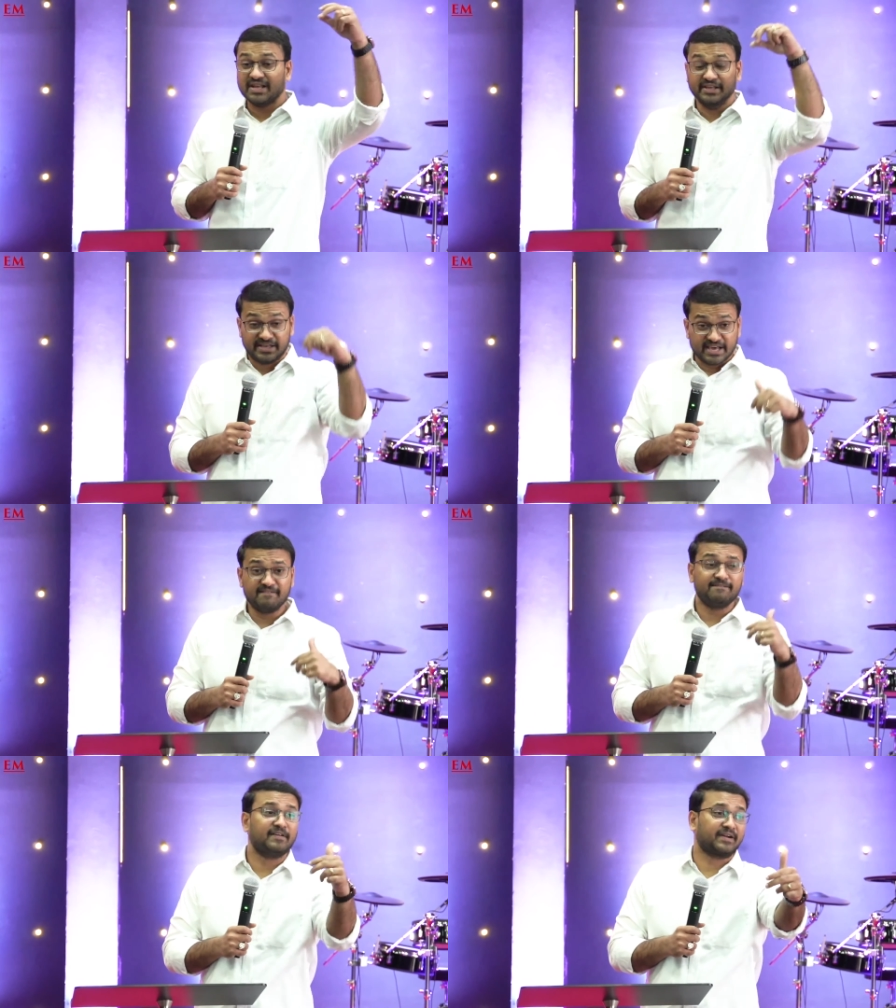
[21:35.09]

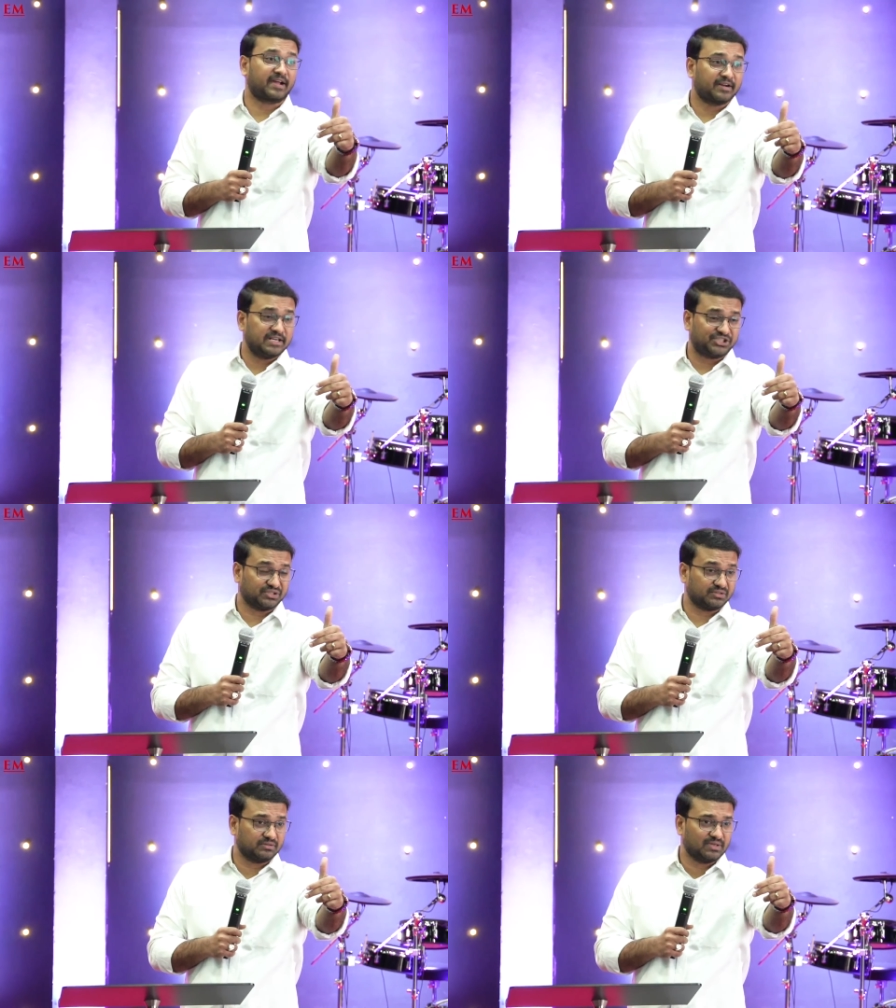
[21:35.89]
Give
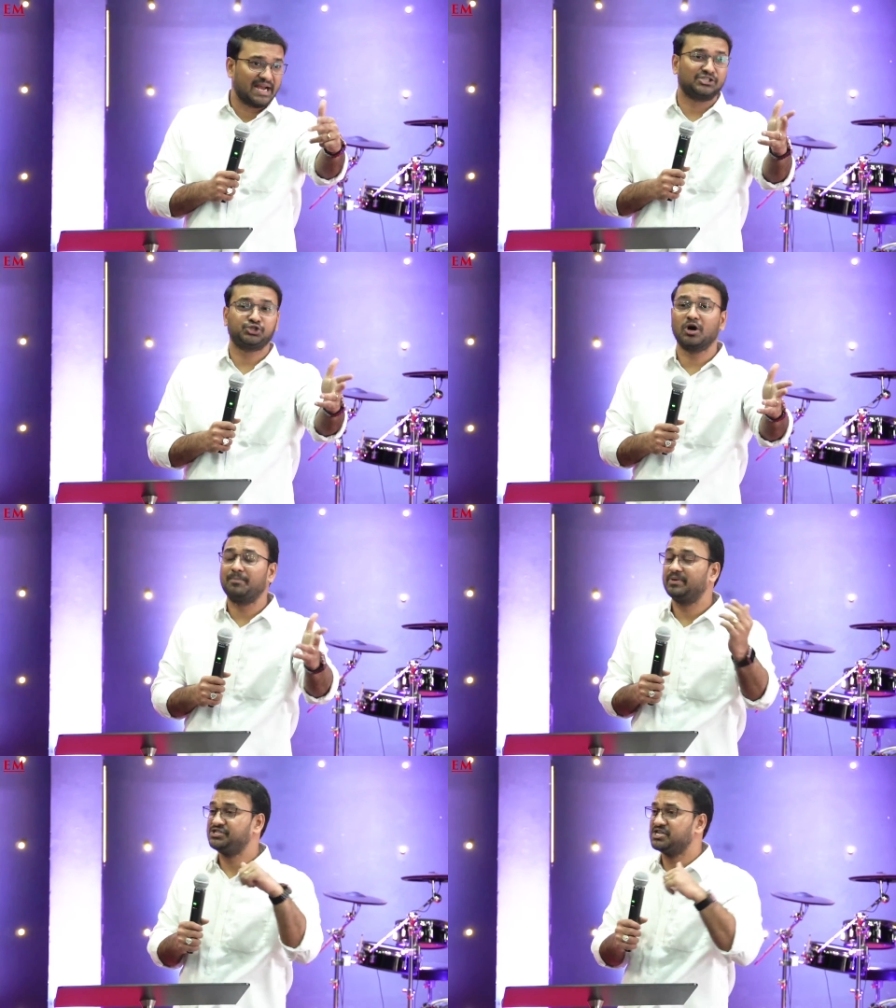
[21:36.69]
recognition and show
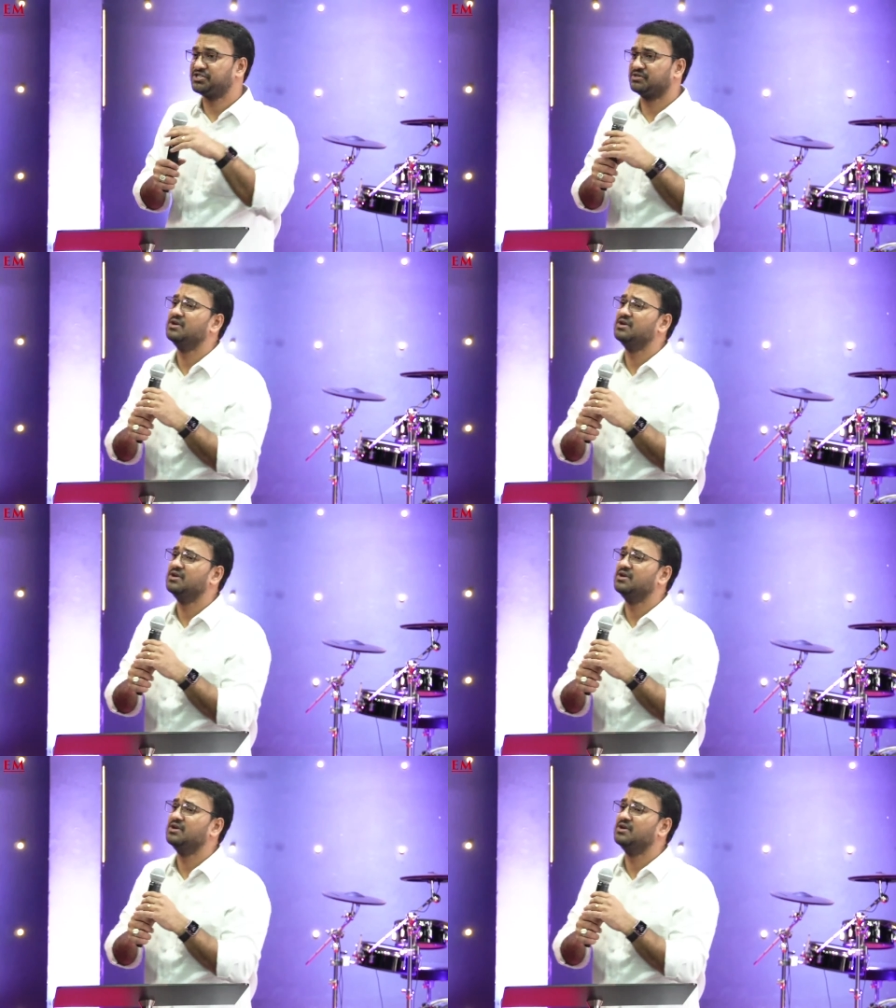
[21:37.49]
appreciation.